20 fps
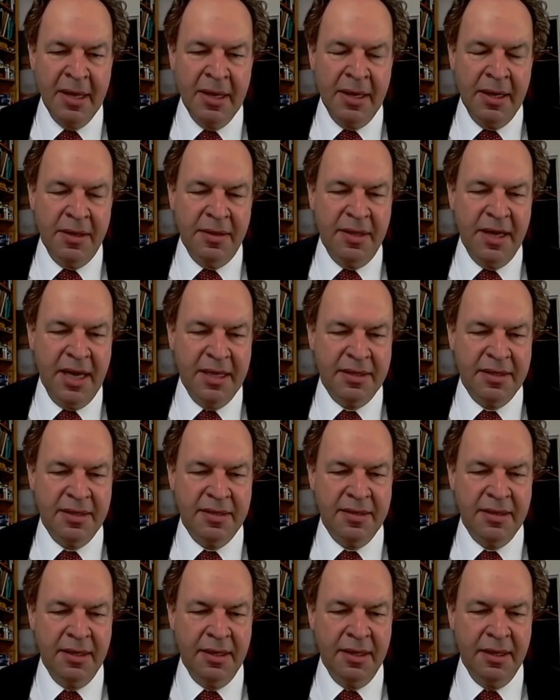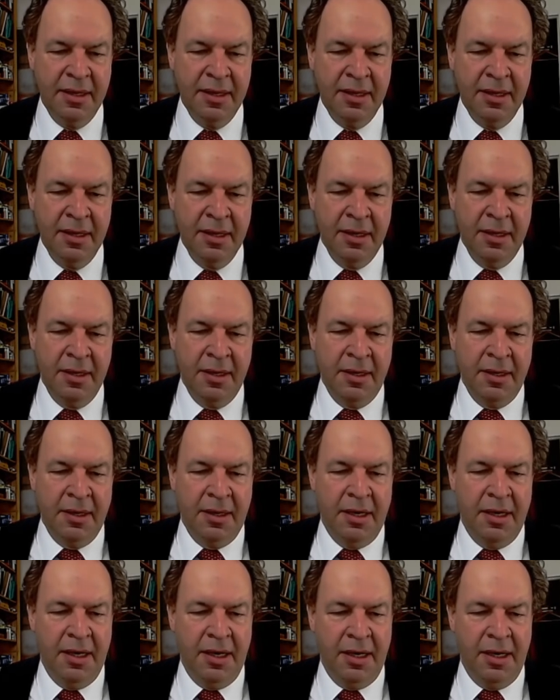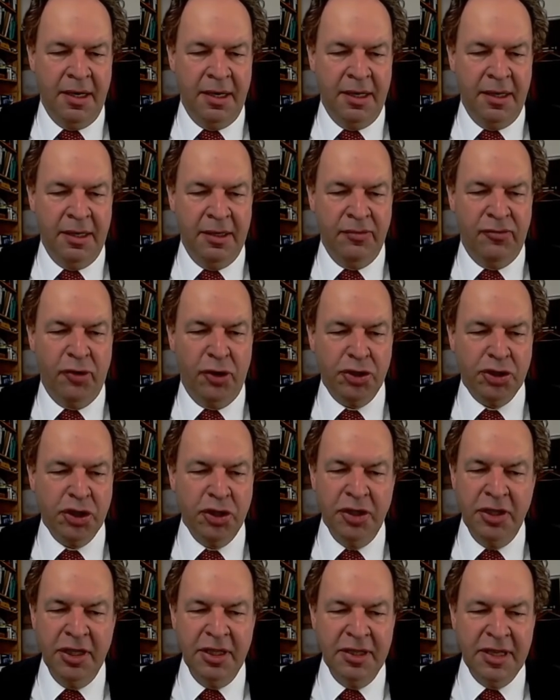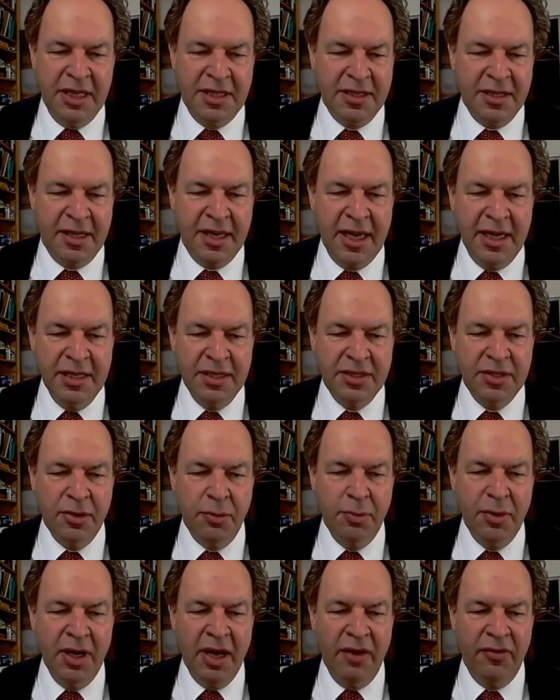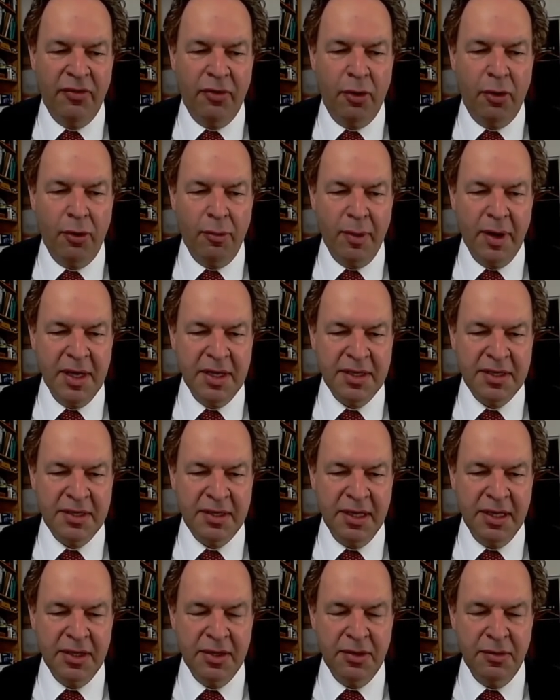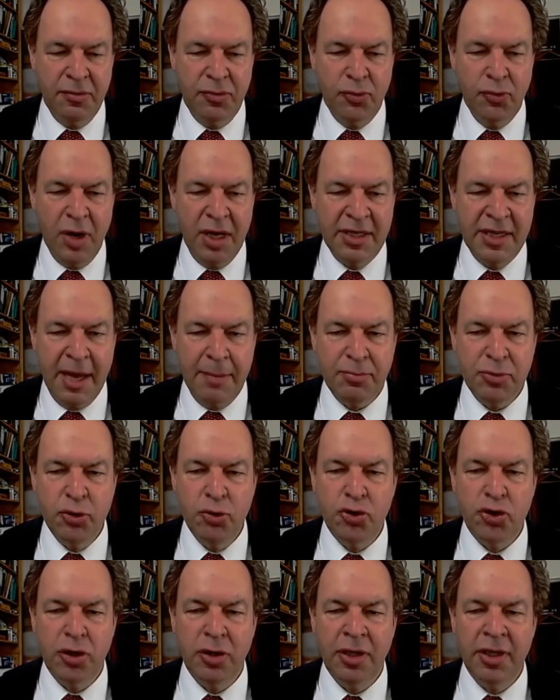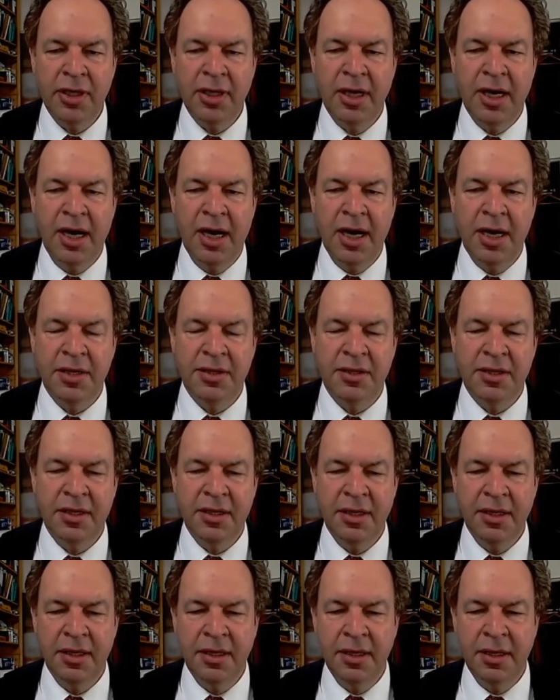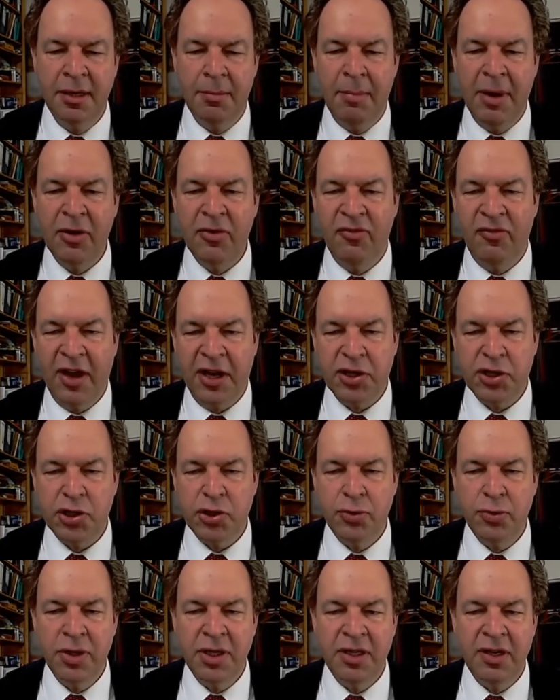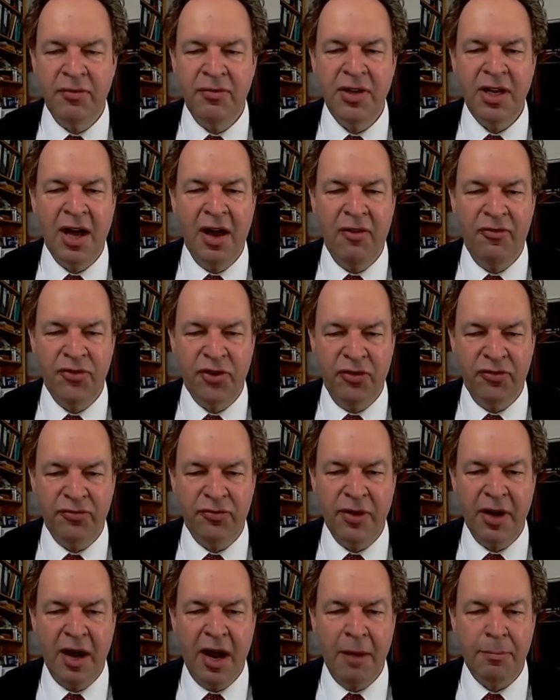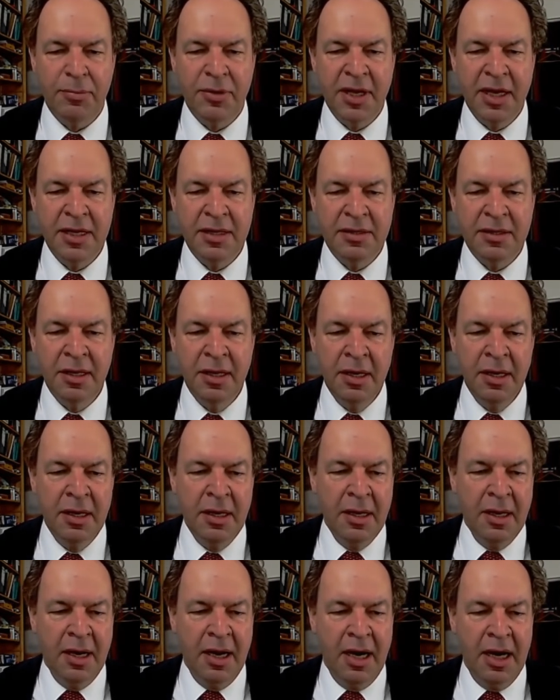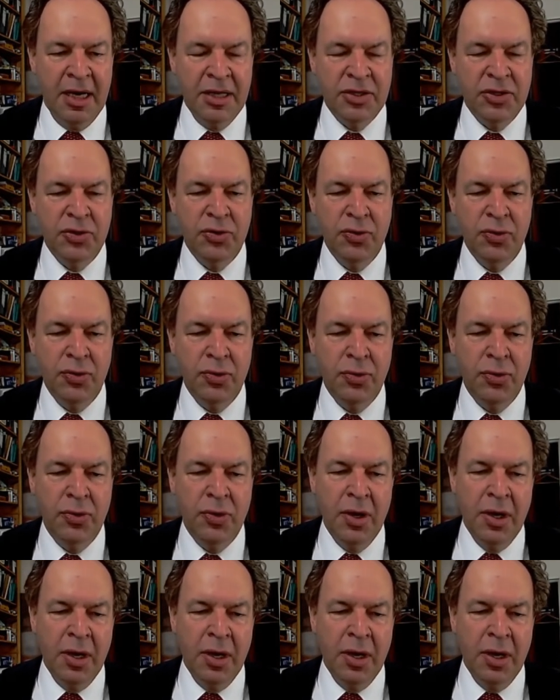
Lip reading: That's unfortunately that's the case. So we have always to adapt. Usually, the manufacturer do it via software update to